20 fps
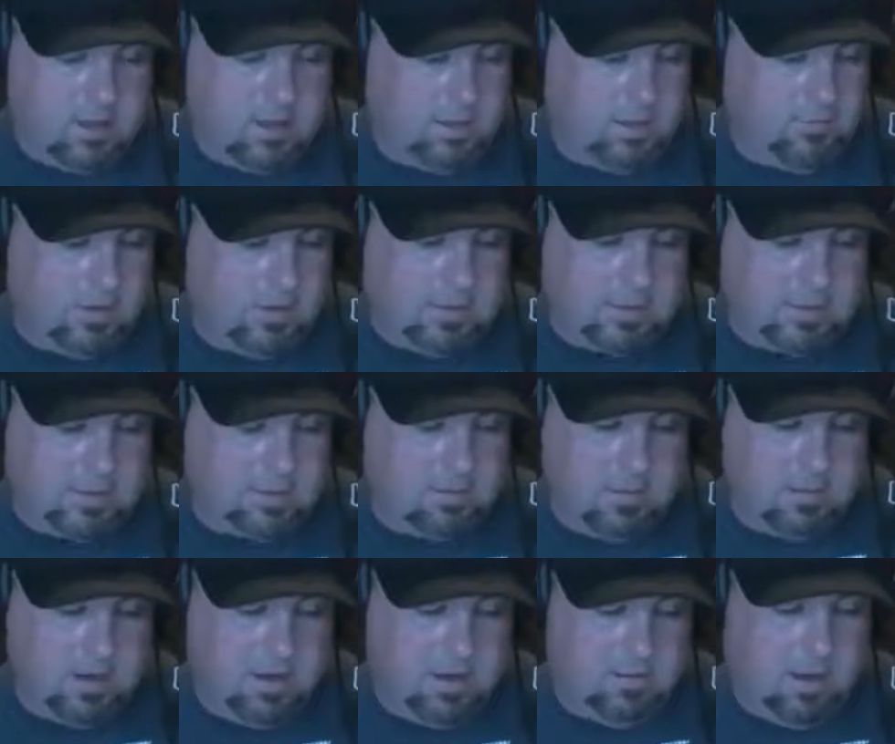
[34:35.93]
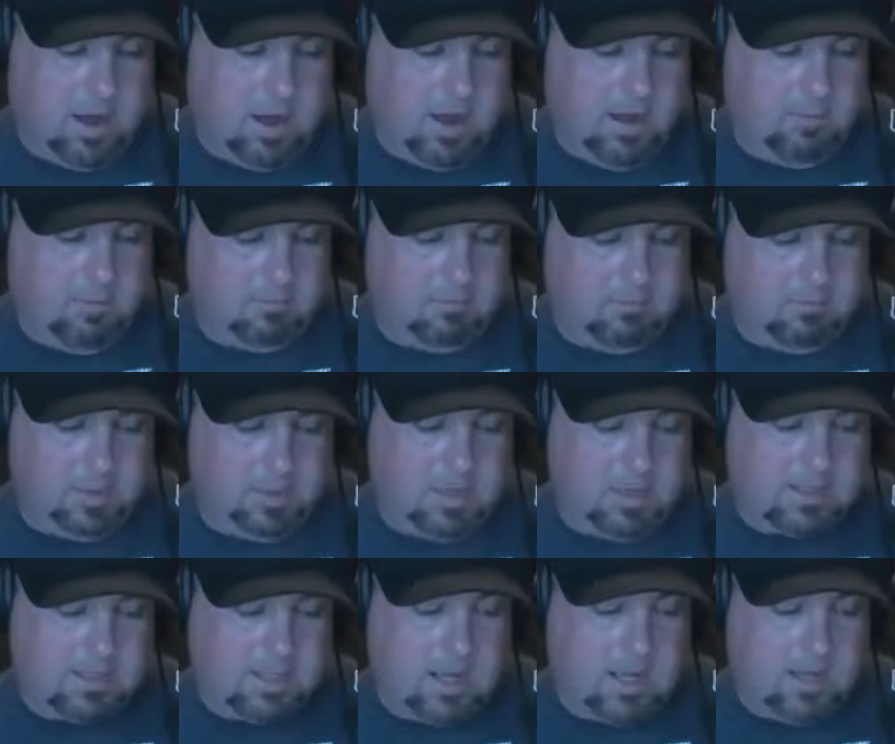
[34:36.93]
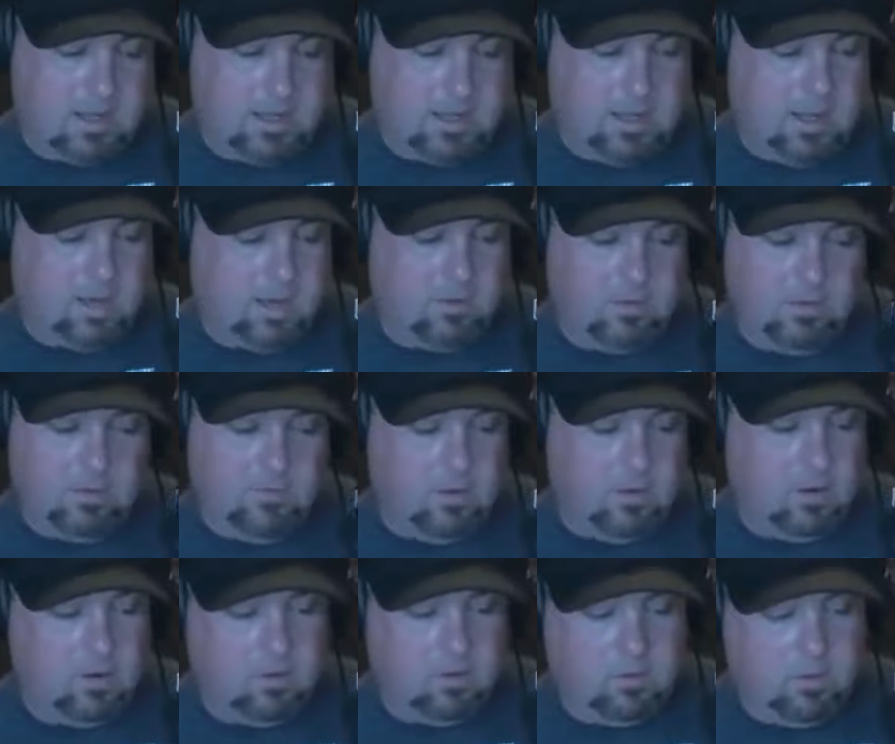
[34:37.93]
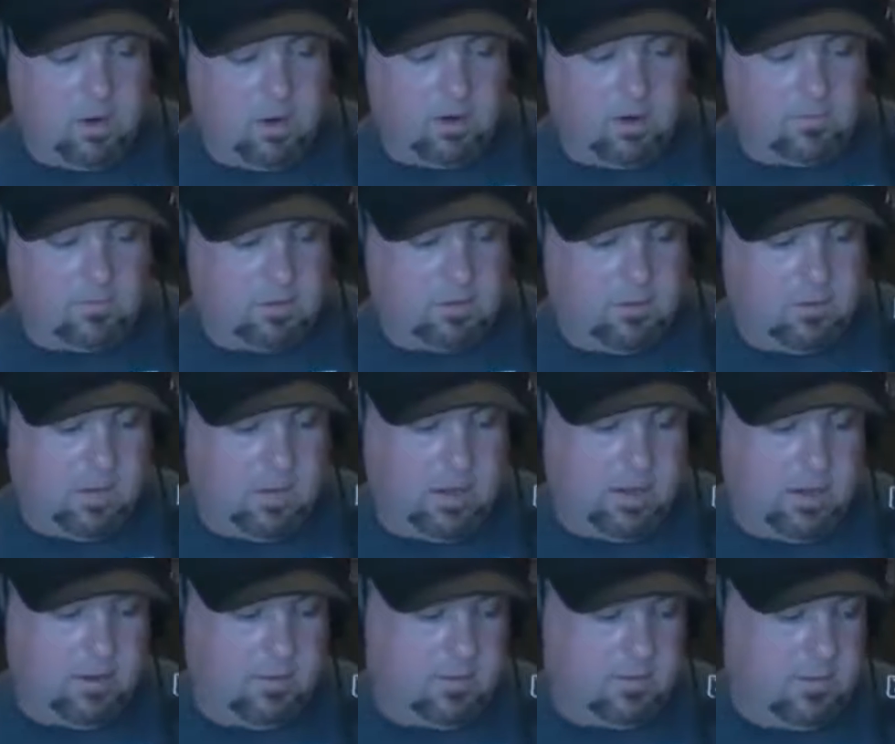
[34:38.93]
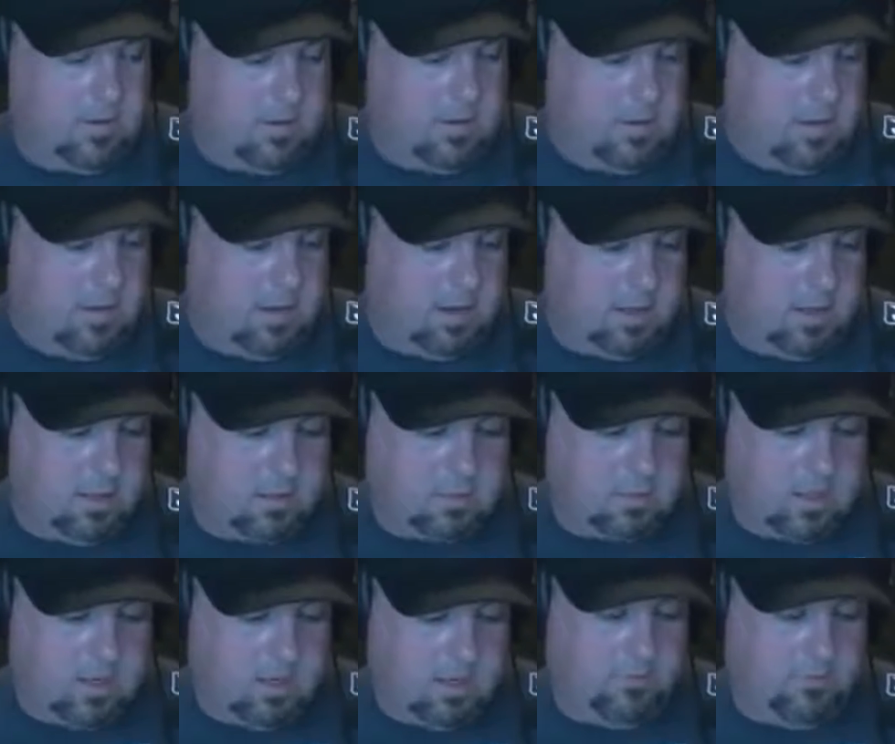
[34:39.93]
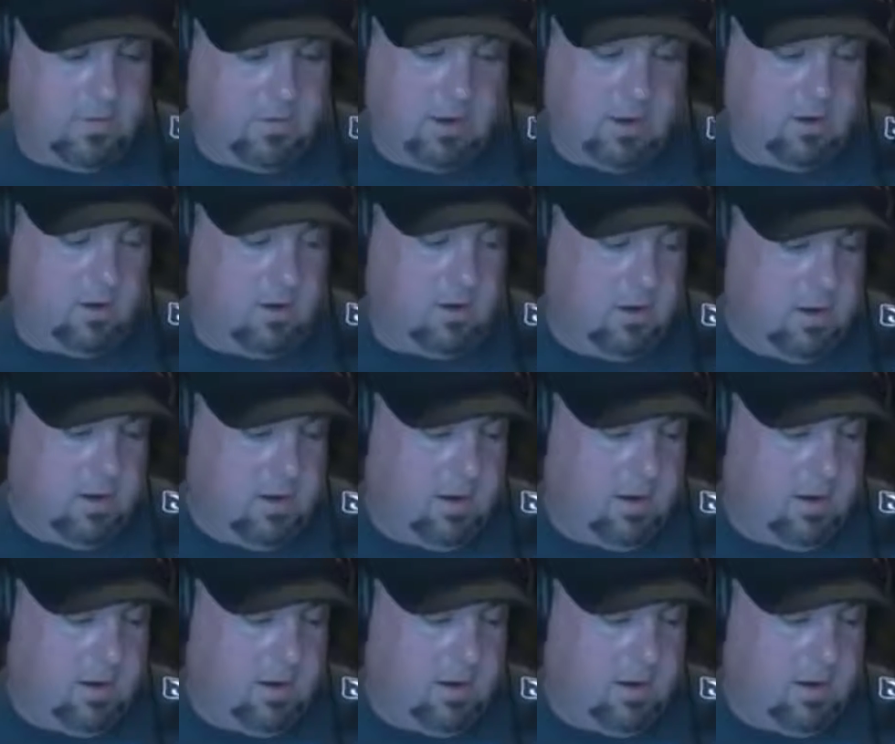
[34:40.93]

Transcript: Uh, he fights somebody named Haim Gozali. I don't even know honestly who that is, uh, Israeli fighter.